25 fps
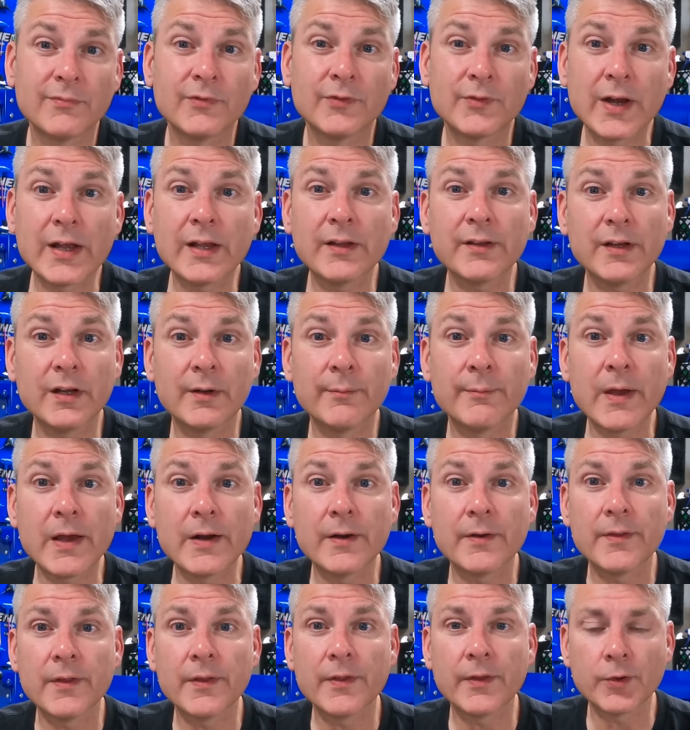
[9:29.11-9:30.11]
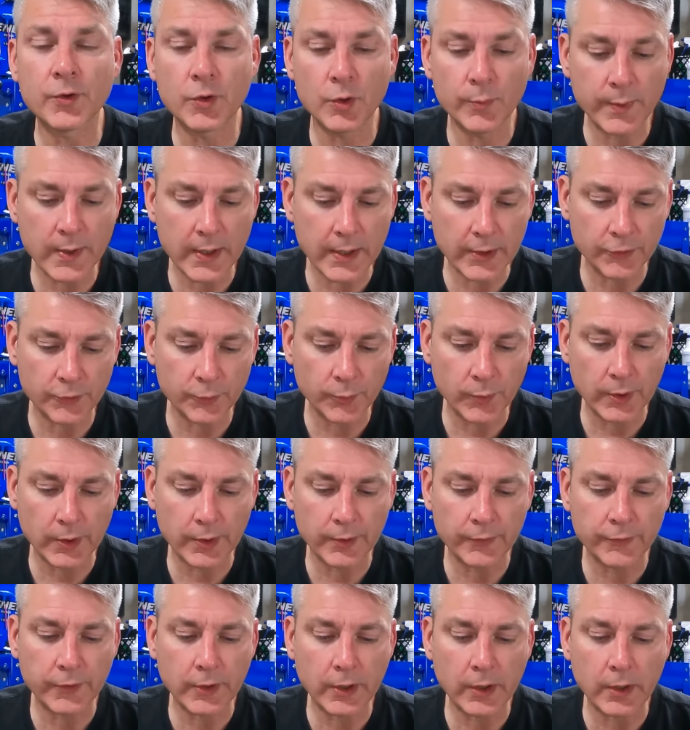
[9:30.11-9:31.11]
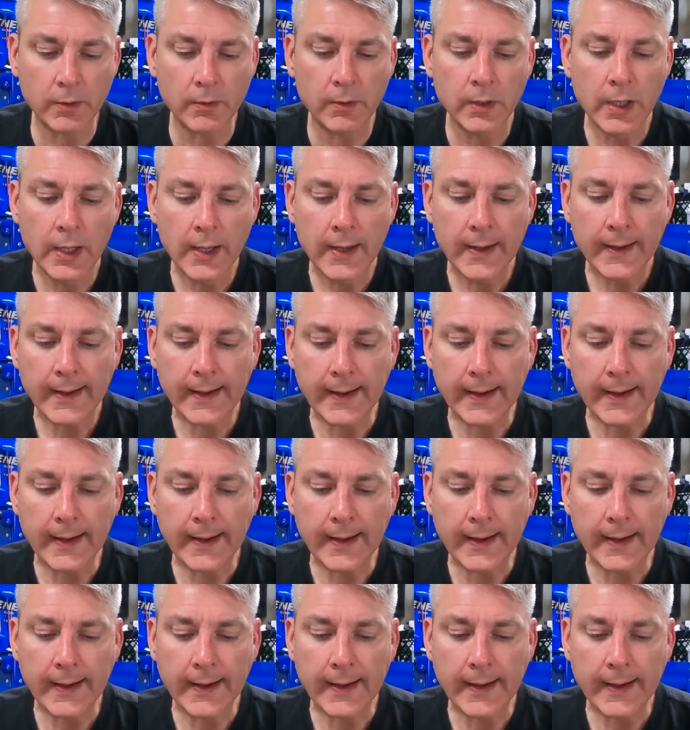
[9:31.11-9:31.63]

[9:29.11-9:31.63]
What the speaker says: frankly are better than the coupons were. So